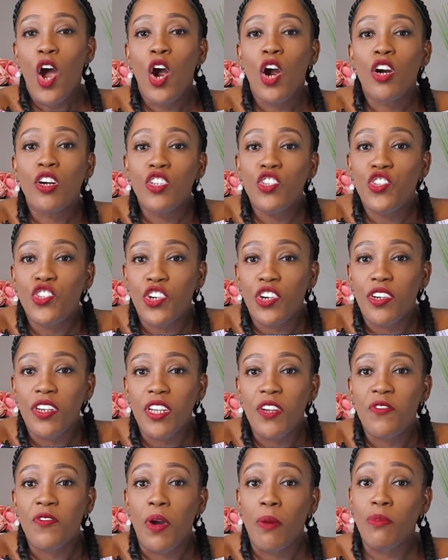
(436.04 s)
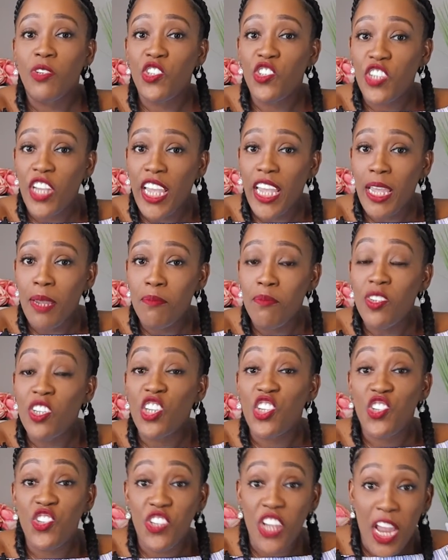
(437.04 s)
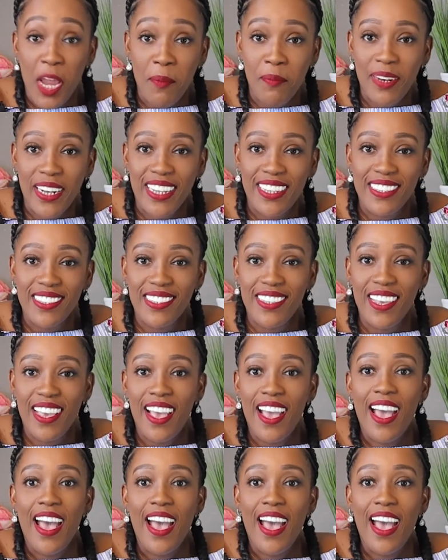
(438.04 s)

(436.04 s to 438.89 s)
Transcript: Her journey from shame to shameless